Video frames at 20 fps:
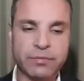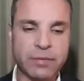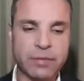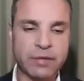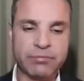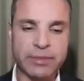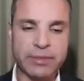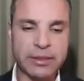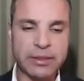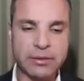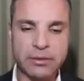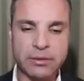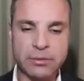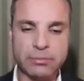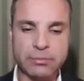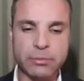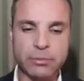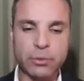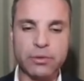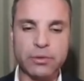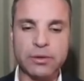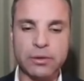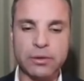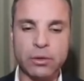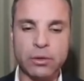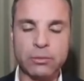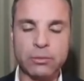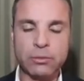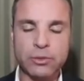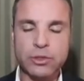I've been to more than
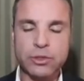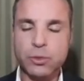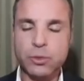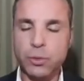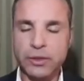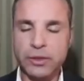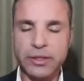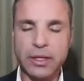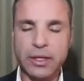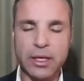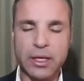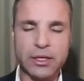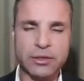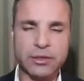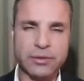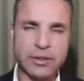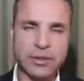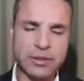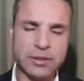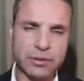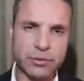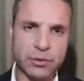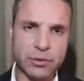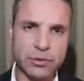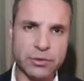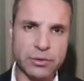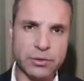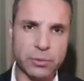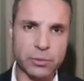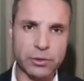almost 20 countries
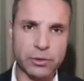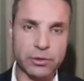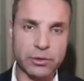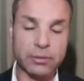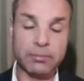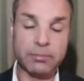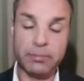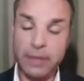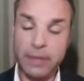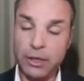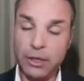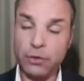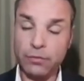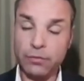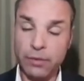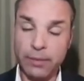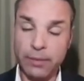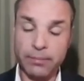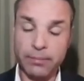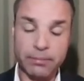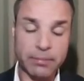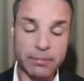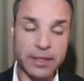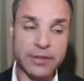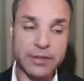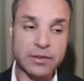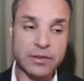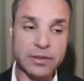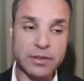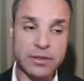across the world, many of them
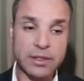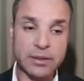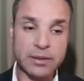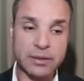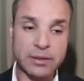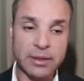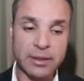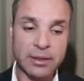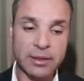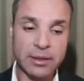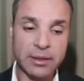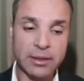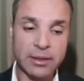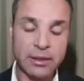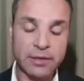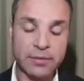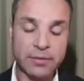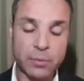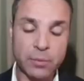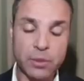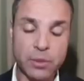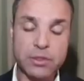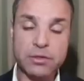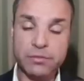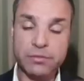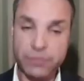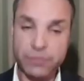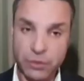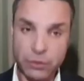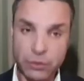places that if it
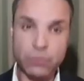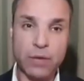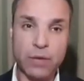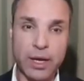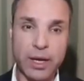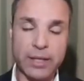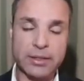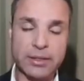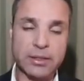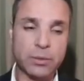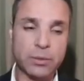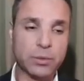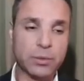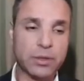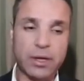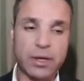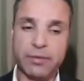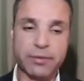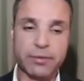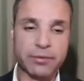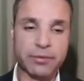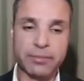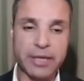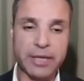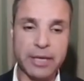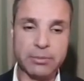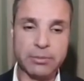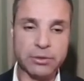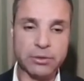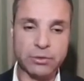wasn't for you guys, I would never
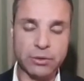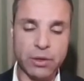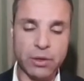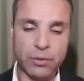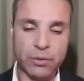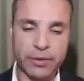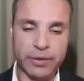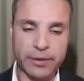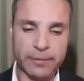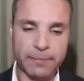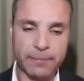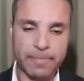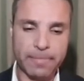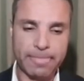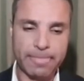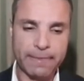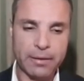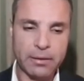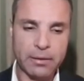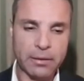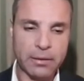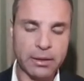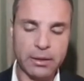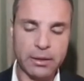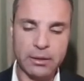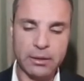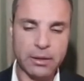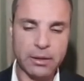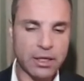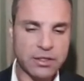be able to go there.
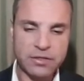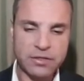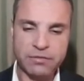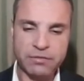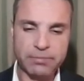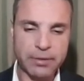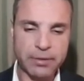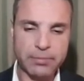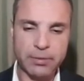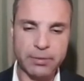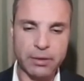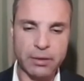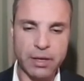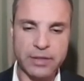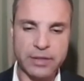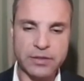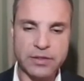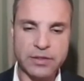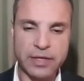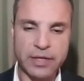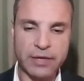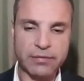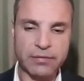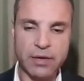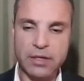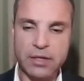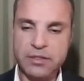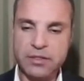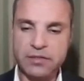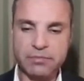And lots of people got saved.
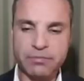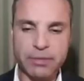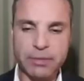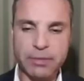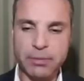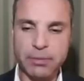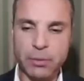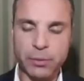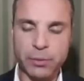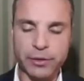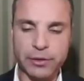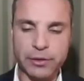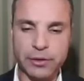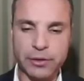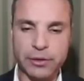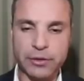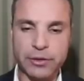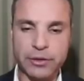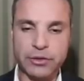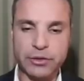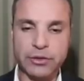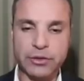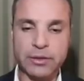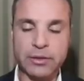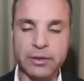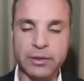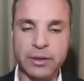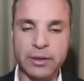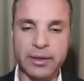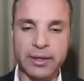Lots of people were encouraged.
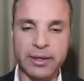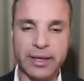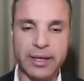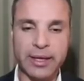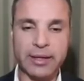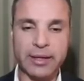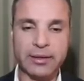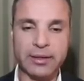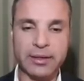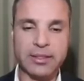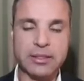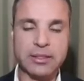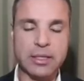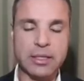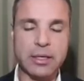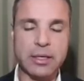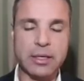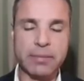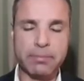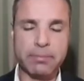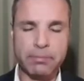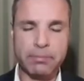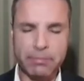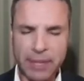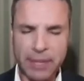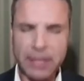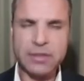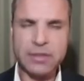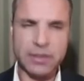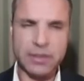And again, it's an
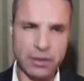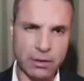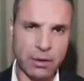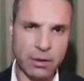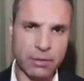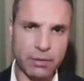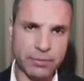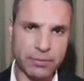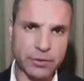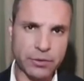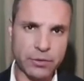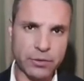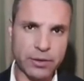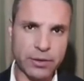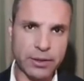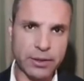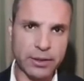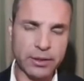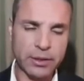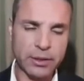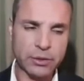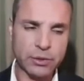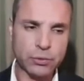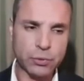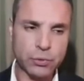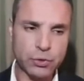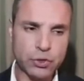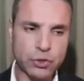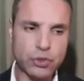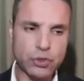amazing opportunity
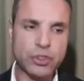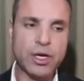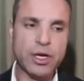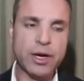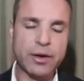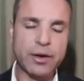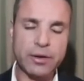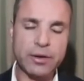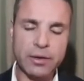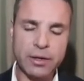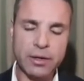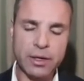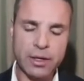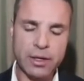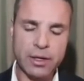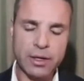to share